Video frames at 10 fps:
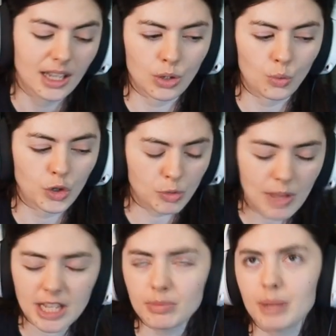Which
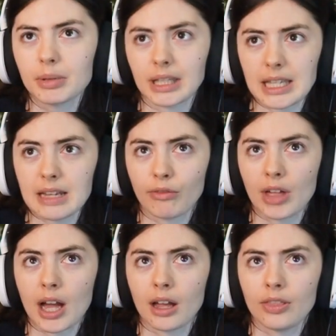makes me believe
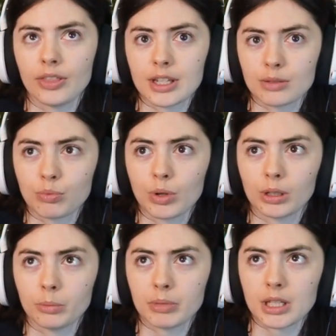that this
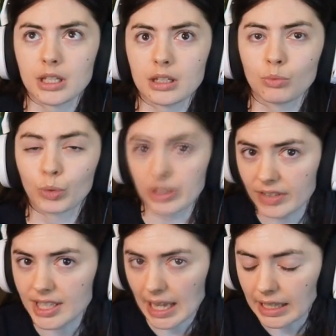will be
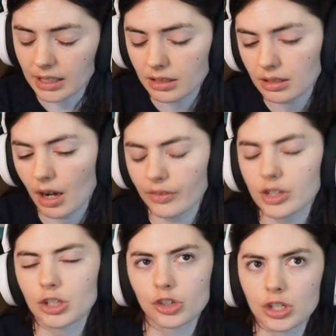Reva's end.
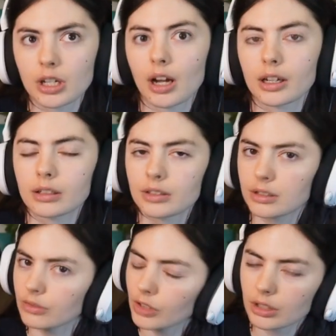Obviously, she got
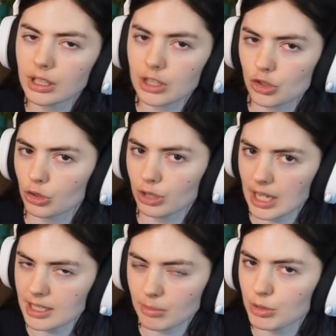severely injured
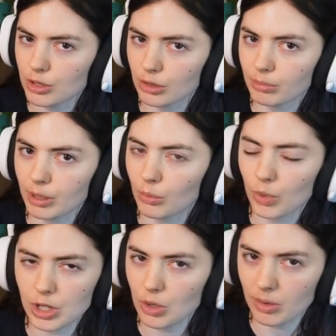last episode, but
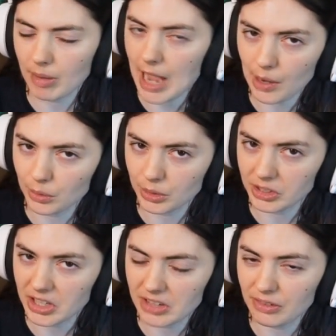we know the power
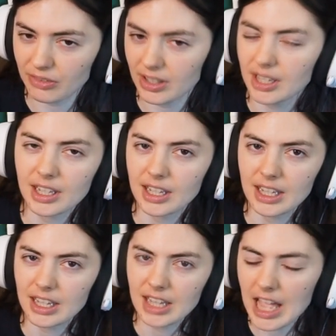of
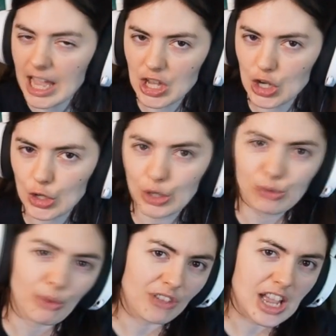anger and
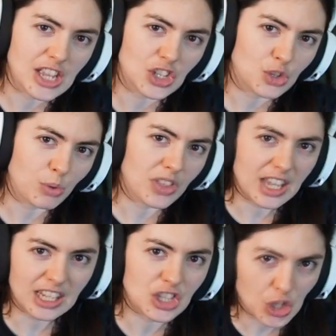revenge, what they
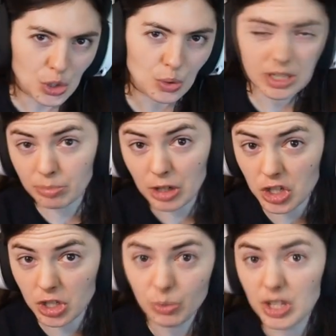can do,
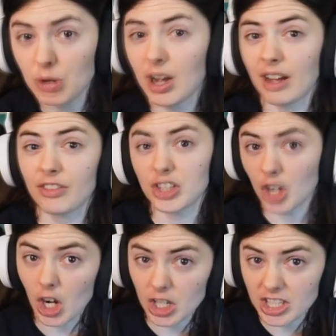especially when you have the
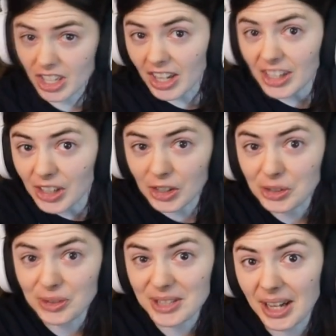dark side on
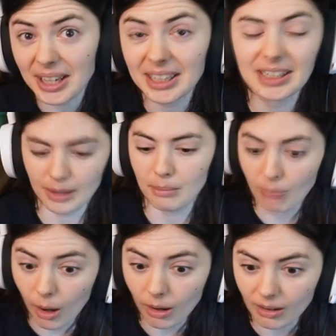your side.
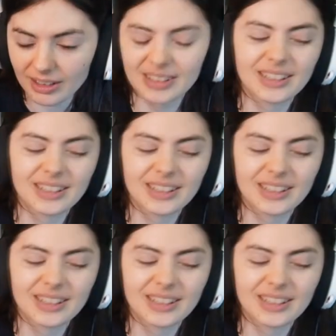Maul.